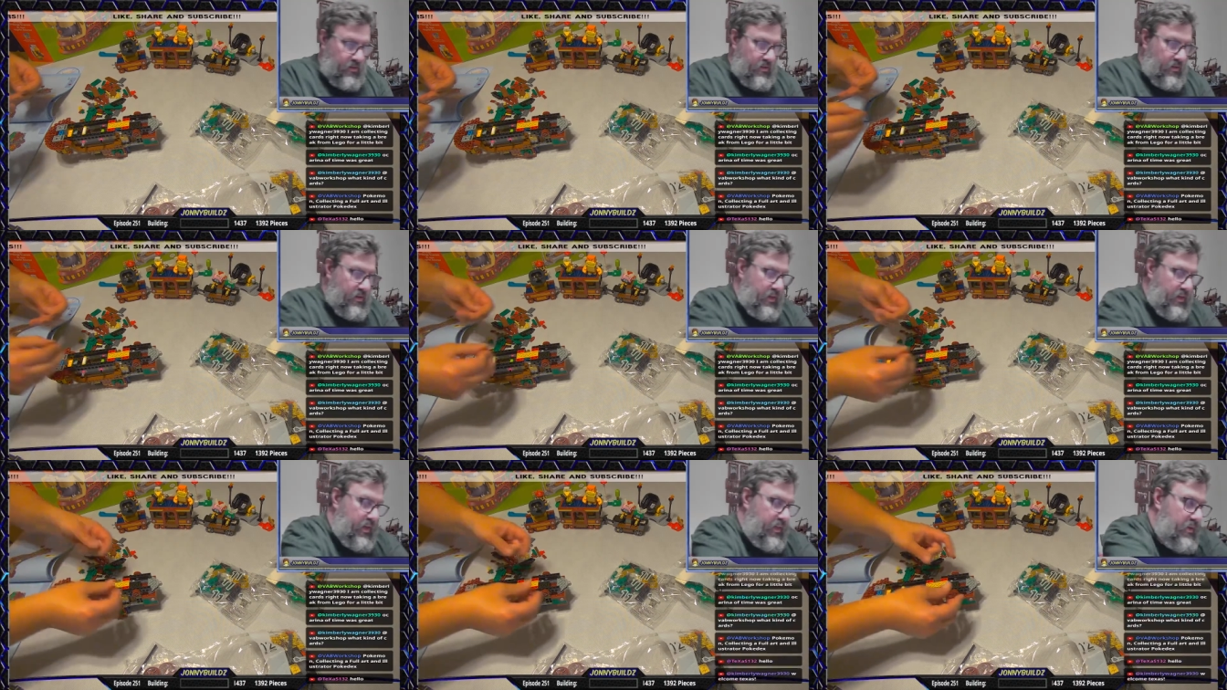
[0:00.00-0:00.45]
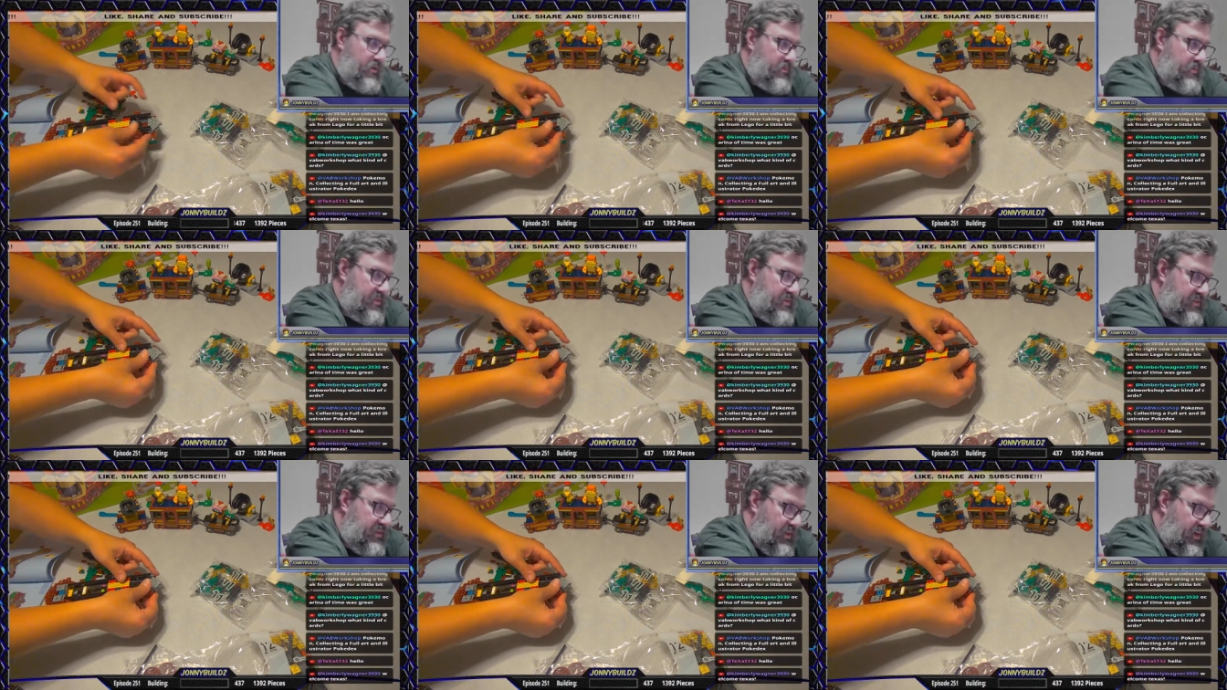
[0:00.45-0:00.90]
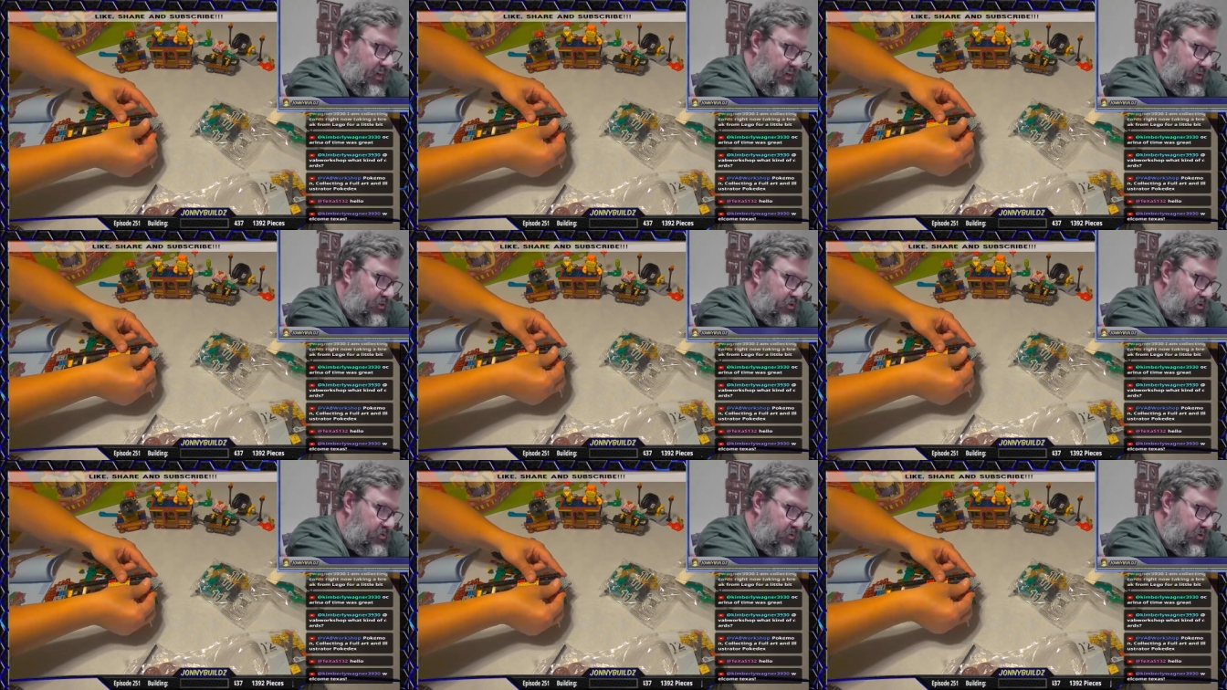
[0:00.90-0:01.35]
Hey there, Missy. How you
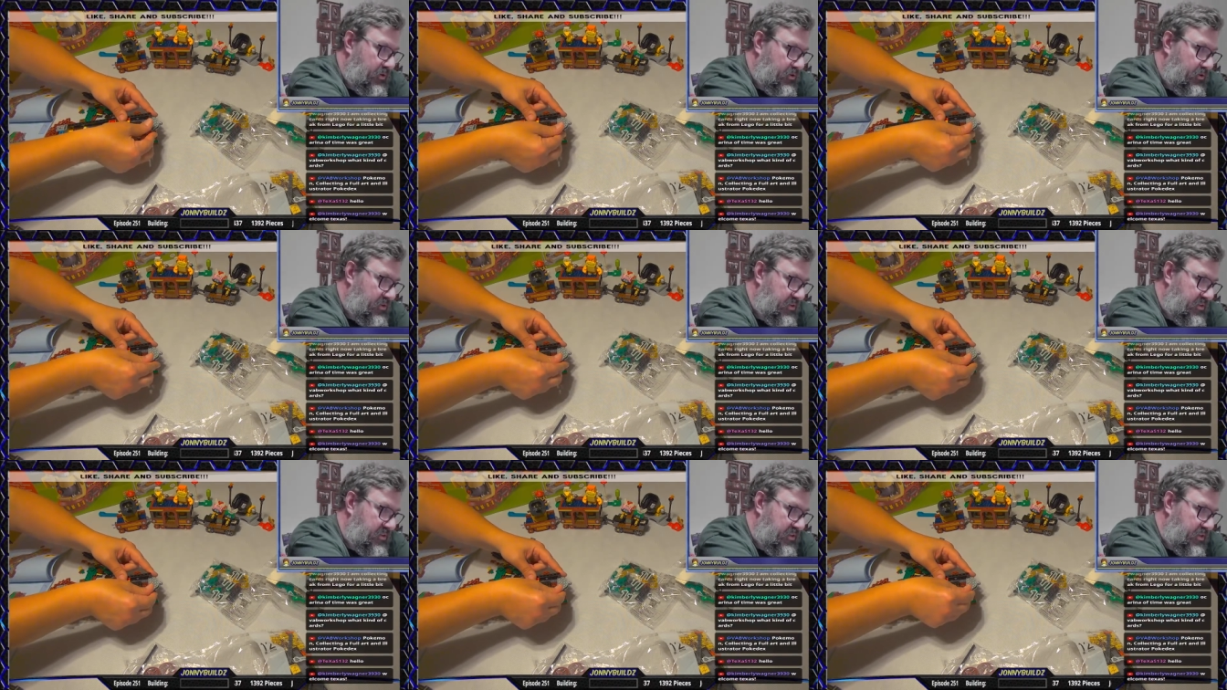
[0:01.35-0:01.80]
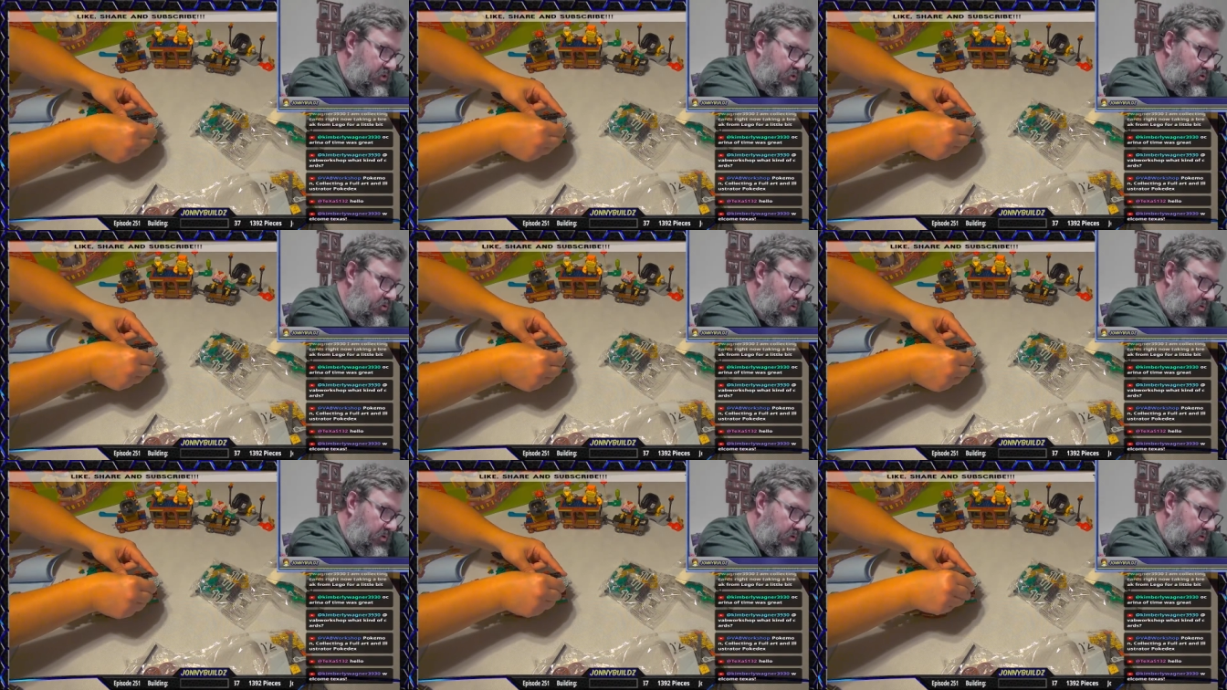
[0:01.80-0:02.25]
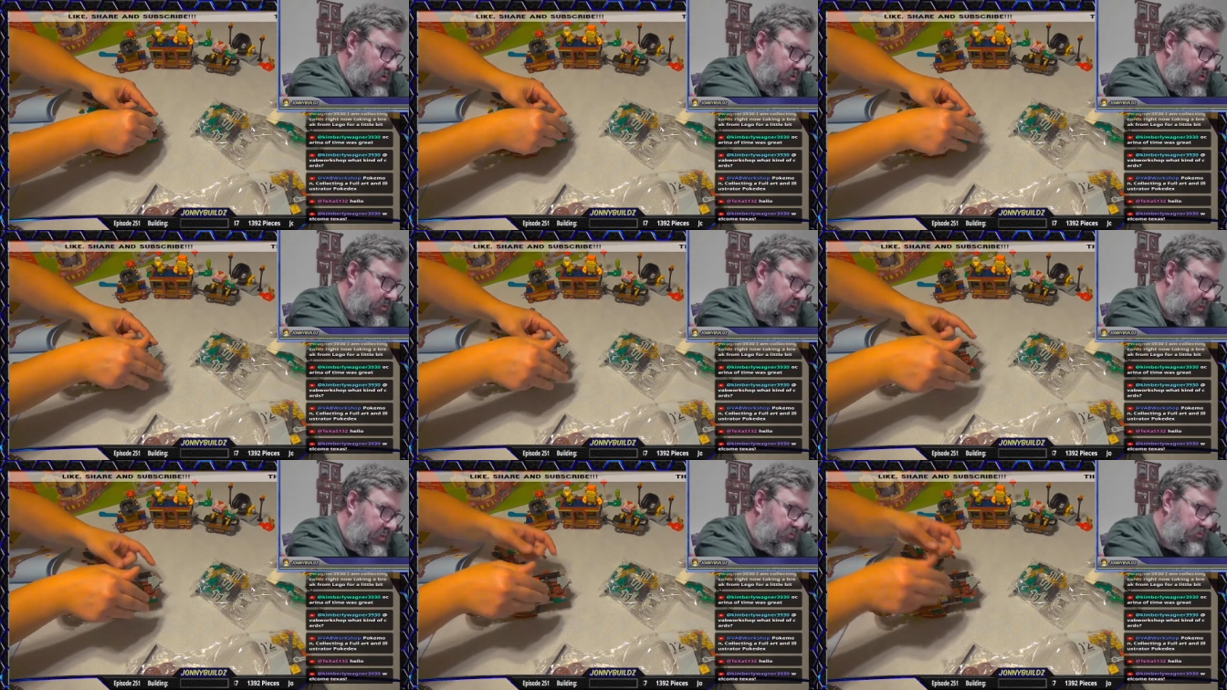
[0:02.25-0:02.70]
doing? Good to see you.
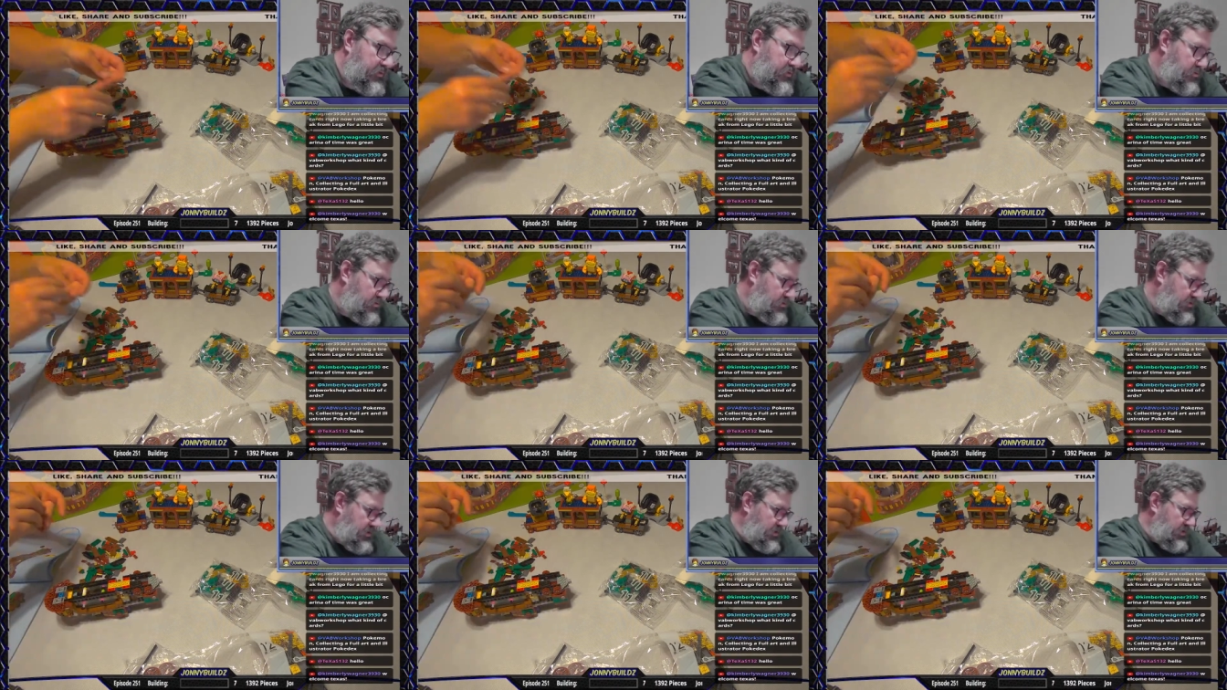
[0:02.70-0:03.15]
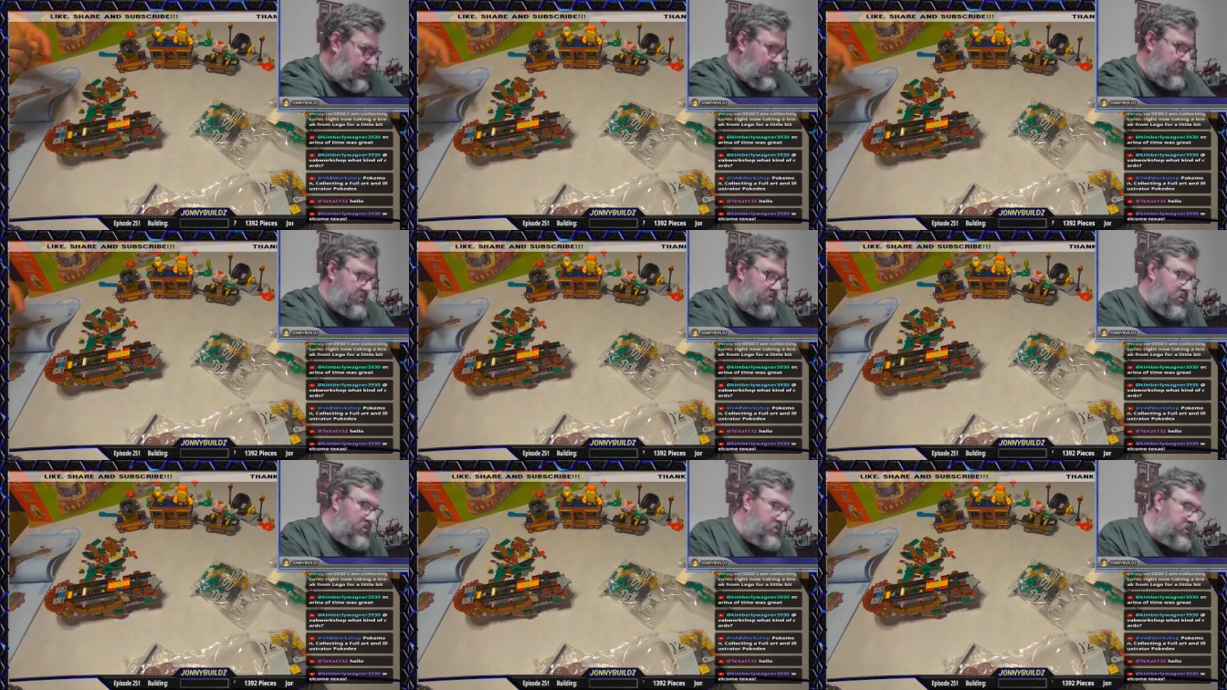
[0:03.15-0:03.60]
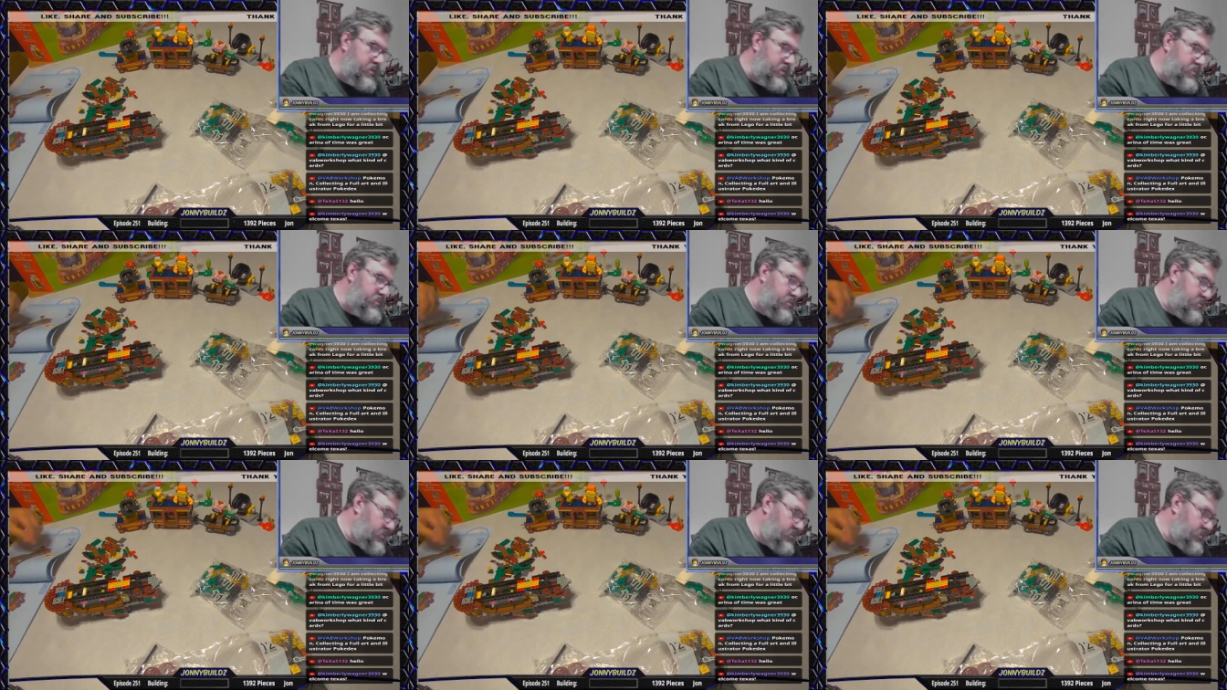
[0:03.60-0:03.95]
Thanks for tuning in as always.